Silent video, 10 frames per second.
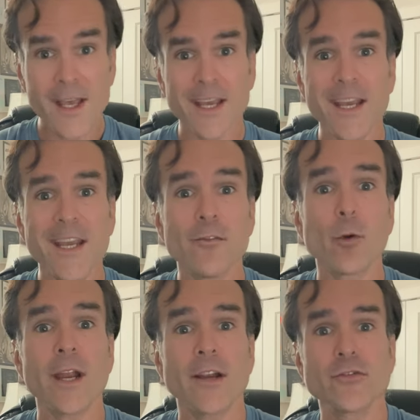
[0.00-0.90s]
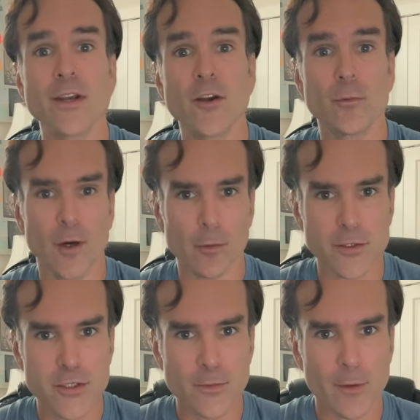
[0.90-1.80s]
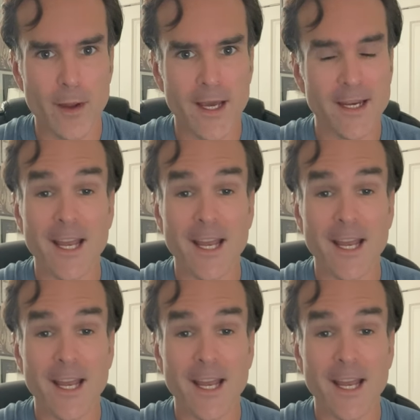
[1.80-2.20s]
everyone, Andrew here, Melbourne Superman,